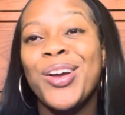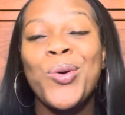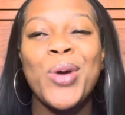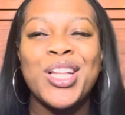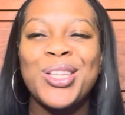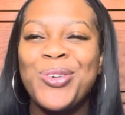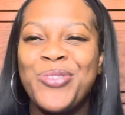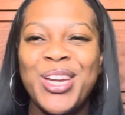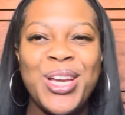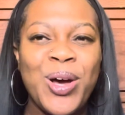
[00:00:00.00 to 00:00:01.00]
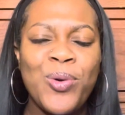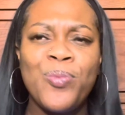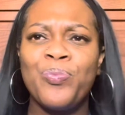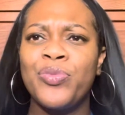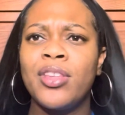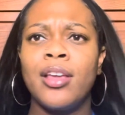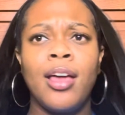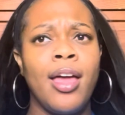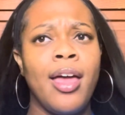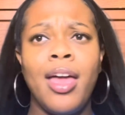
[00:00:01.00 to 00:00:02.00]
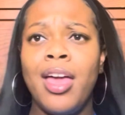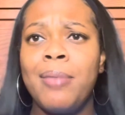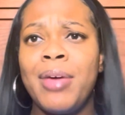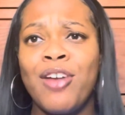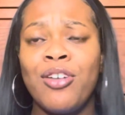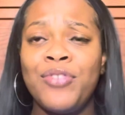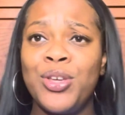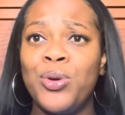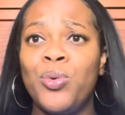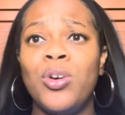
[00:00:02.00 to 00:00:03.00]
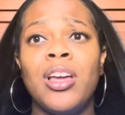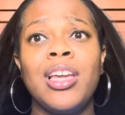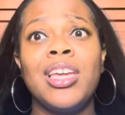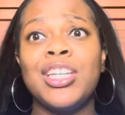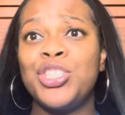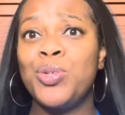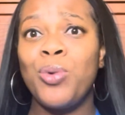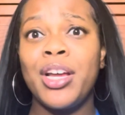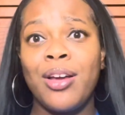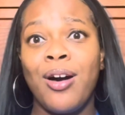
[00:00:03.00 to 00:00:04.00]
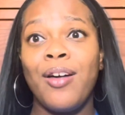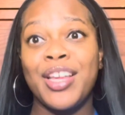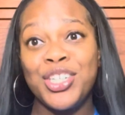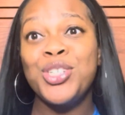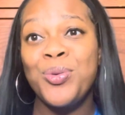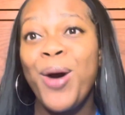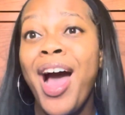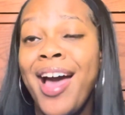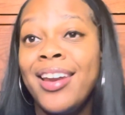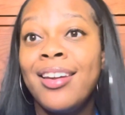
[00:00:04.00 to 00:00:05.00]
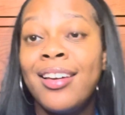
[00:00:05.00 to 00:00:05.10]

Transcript: Quick little video, headband review. Get you one, y'all, get you one.